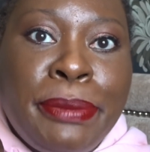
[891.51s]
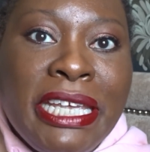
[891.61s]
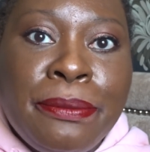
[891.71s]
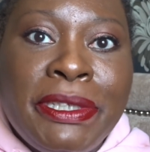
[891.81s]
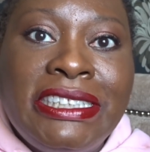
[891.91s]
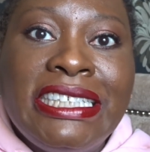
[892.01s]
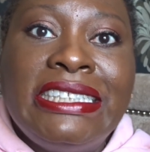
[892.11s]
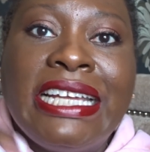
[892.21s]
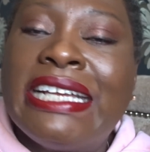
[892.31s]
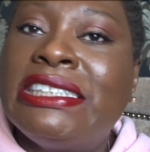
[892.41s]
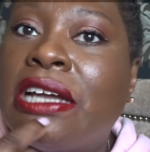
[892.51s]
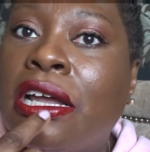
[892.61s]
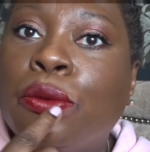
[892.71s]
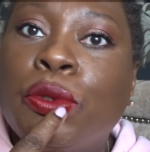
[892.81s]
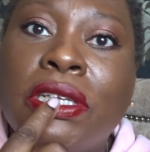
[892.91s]
pigmented as
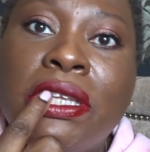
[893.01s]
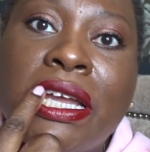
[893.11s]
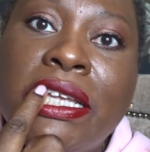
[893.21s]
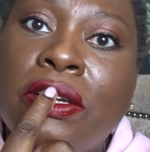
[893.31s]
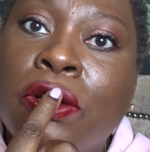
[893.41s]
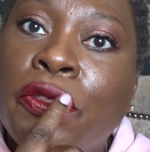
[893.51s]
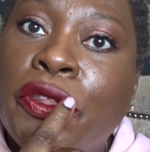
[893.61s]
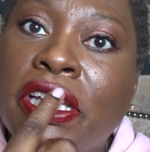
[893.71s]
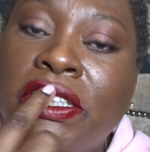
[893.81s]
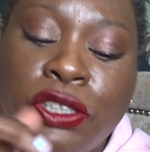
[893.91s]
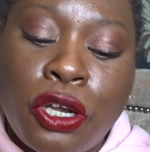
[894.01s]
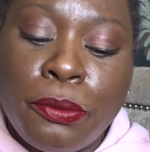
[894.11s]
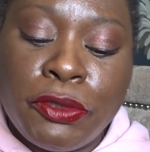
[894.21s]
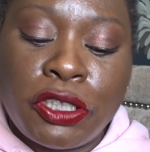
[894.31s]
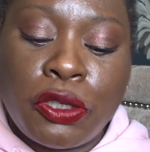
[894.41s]
I would like on the
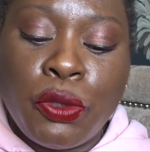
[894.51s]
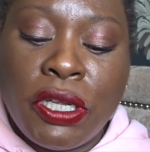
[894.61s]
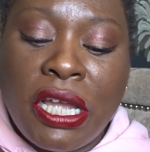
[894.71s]
top, so